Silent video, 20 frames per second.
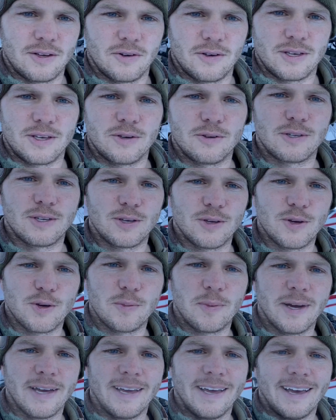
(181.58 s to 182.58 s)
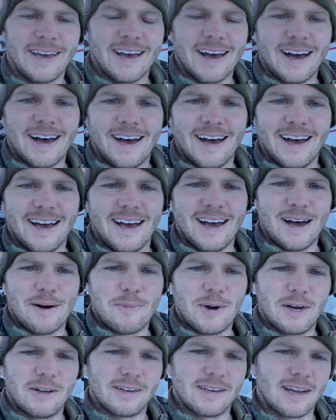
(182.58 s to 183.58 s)
YouTube uh,
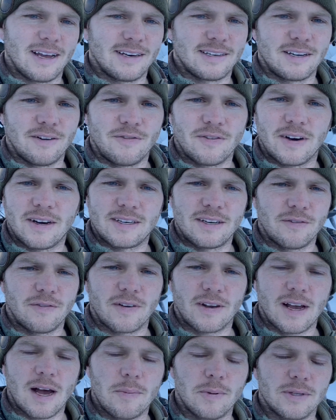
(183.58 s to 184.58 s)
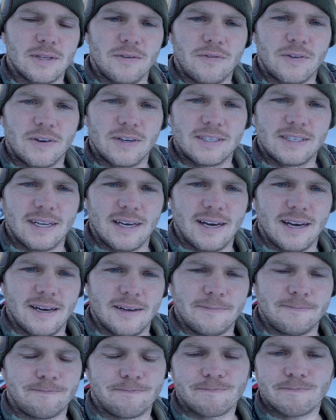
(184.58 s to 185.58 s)
about a diff, diff, couple different uh,
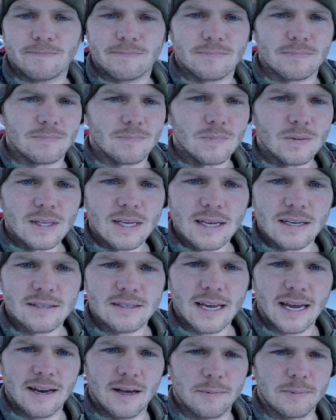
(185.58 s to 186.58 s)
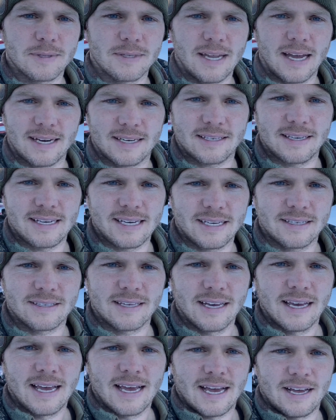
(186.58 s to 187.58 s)
setups, techniques,
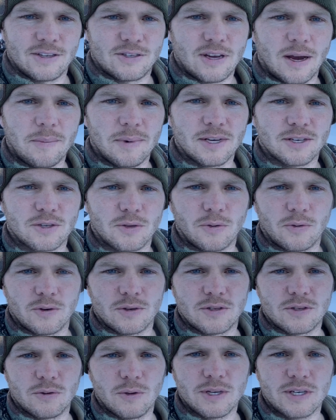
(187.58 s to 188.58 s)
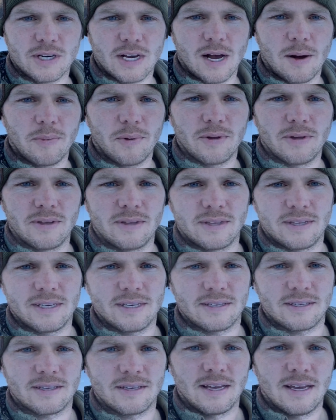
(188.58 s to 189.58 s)
and so I'm going to sw switch a couple of
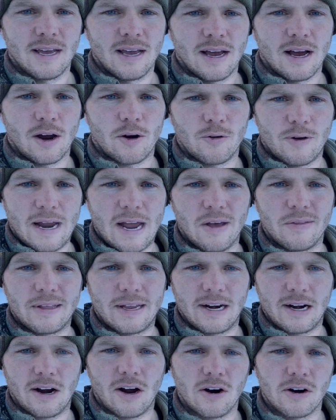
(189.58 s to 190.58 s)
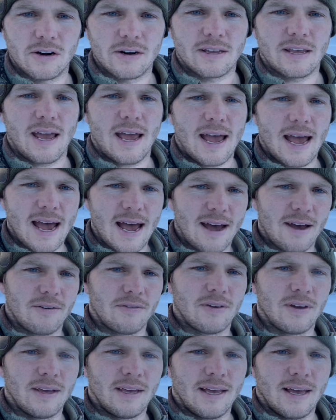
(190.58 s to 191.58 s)
these around that I already
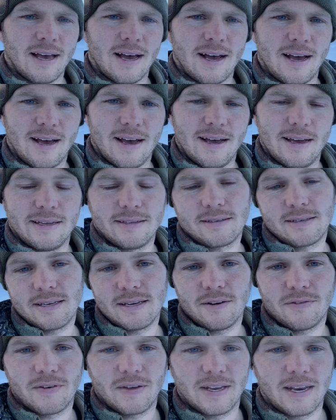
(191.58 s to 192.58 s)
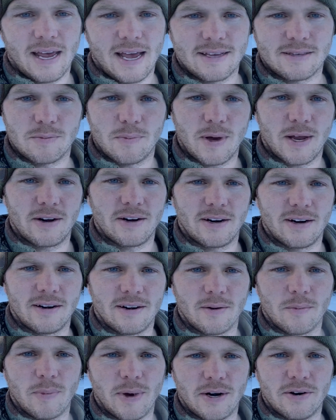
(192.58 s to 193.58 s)
have uh, and see if it has a
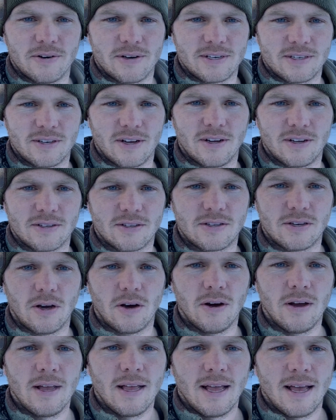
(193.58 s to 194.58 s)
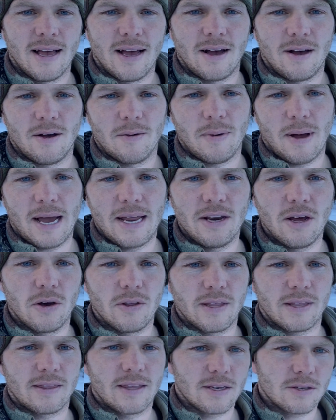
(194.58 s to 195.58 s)
better better result. So um, I know
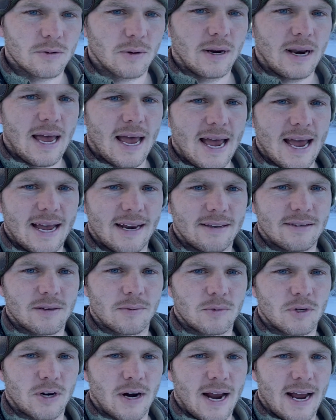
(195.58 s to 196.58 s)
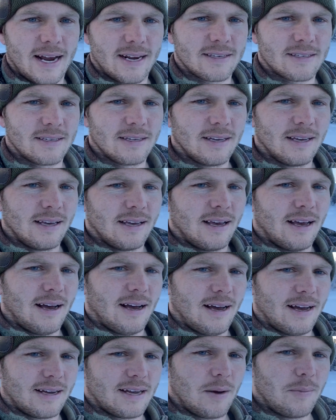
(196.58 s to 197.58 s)
that this one had some tracks
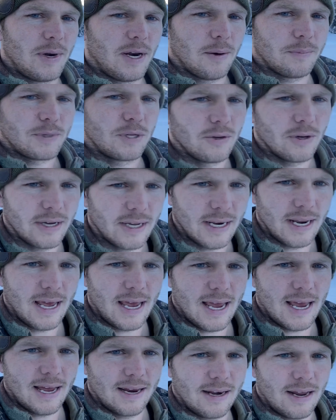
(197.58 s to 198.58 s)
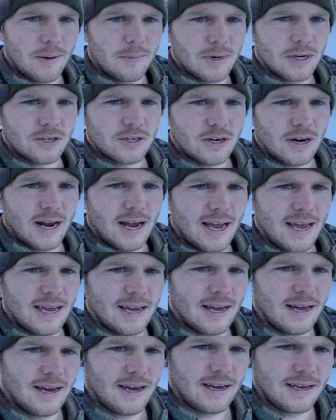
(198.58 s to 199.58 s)
uh, coming up to it, and I'm going to try
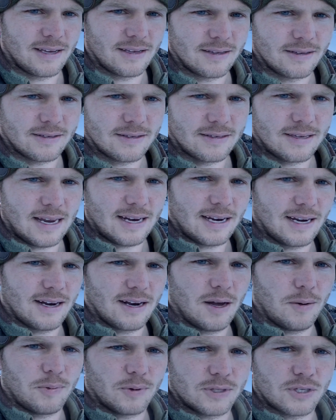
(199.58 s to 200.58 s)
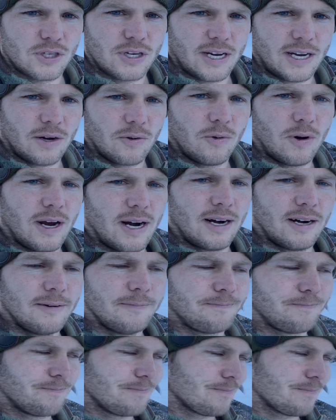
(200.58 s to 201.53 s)
uh, setting it up with chicken wire.